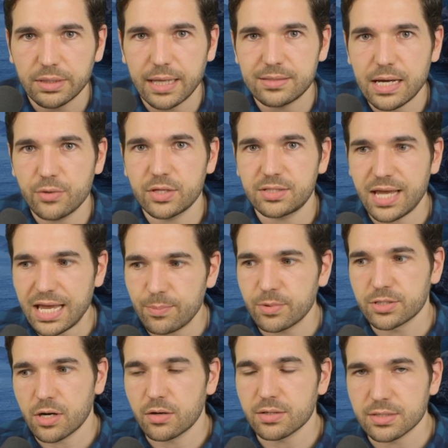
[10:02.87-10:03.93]
That's how the
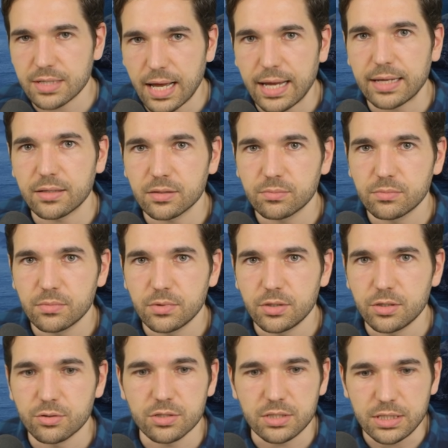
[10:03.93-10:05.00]
tables are designed.
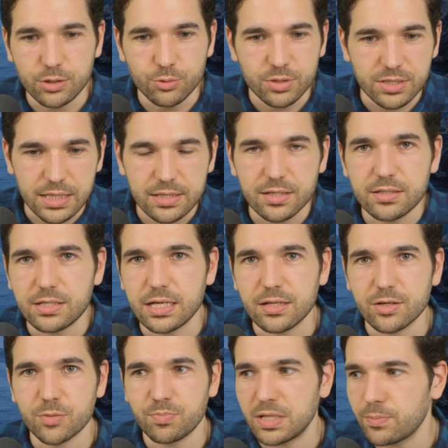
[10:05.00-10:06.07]
You see the
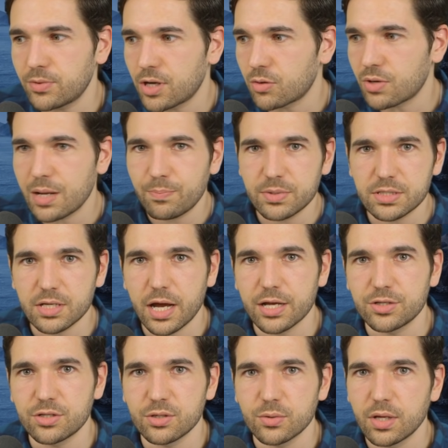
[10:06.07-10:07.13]
dealer, people are right
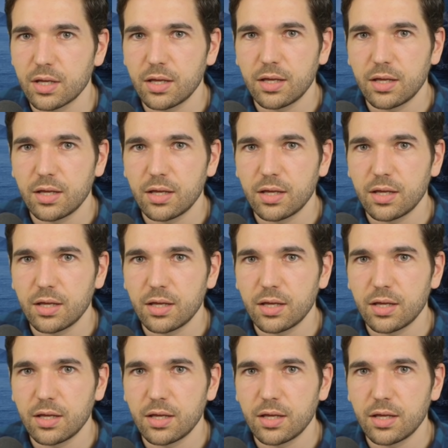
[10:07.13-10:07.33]
beside you.